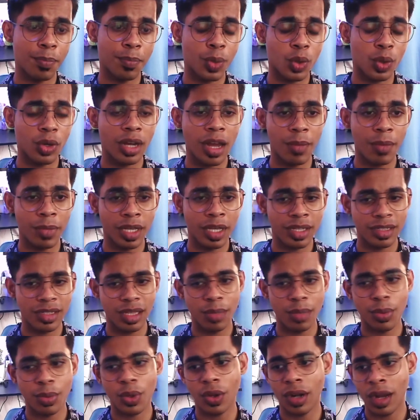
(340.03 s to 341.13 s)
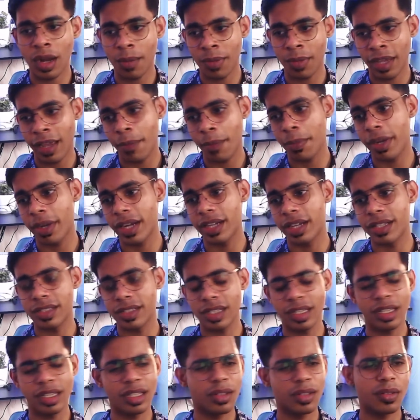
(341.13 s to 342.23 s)
programming, C programming, Embedded
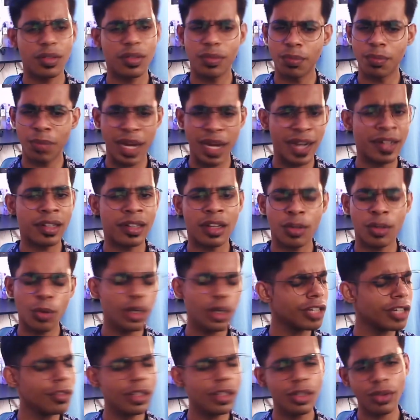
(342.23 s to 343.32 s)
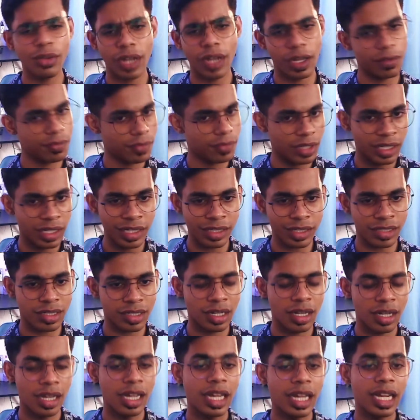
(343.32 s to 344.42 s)
C, Blender, whatever you have, list.
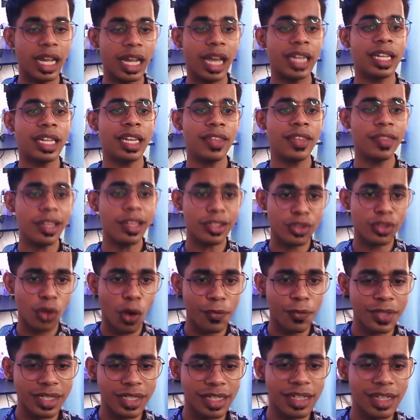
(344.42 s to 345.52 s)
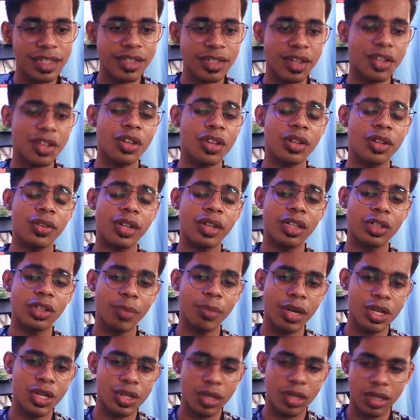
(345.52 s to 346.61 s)
And in the soft skill section, you need to
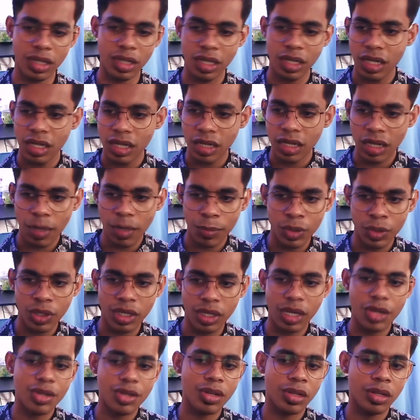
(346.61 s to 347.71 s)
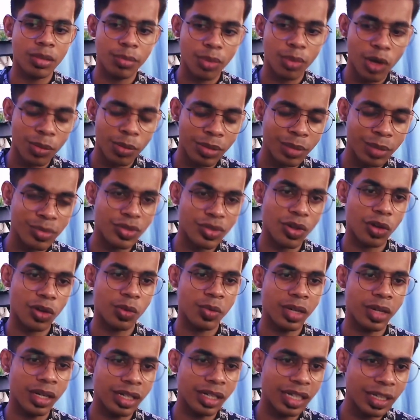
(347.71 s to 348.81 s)
mention communication, problem
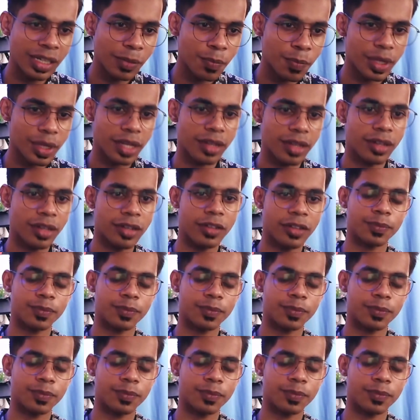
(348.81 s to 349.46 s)
solving, team player,